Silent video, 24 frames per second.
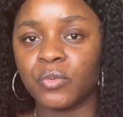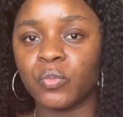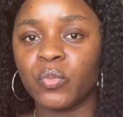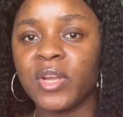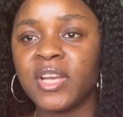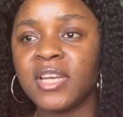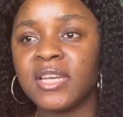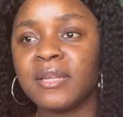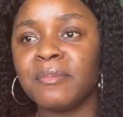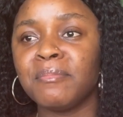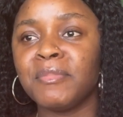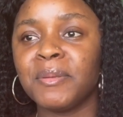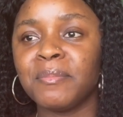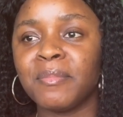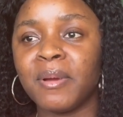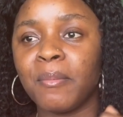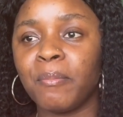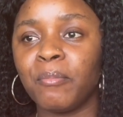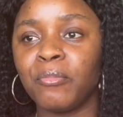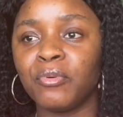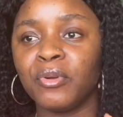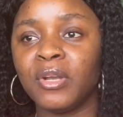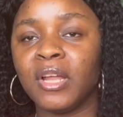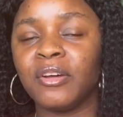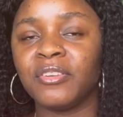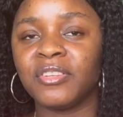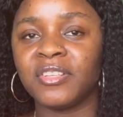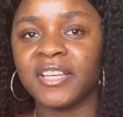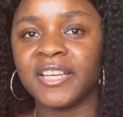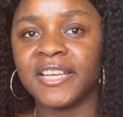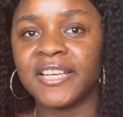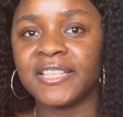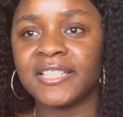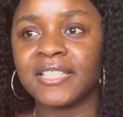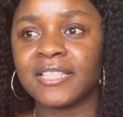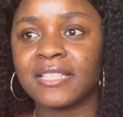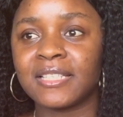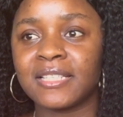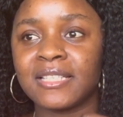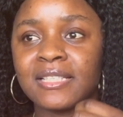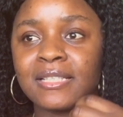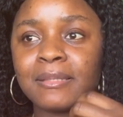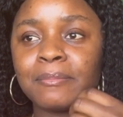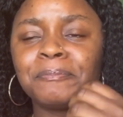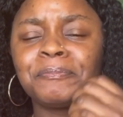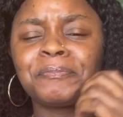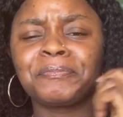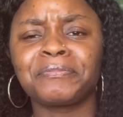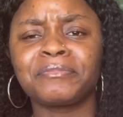When they mean by pull out the cases is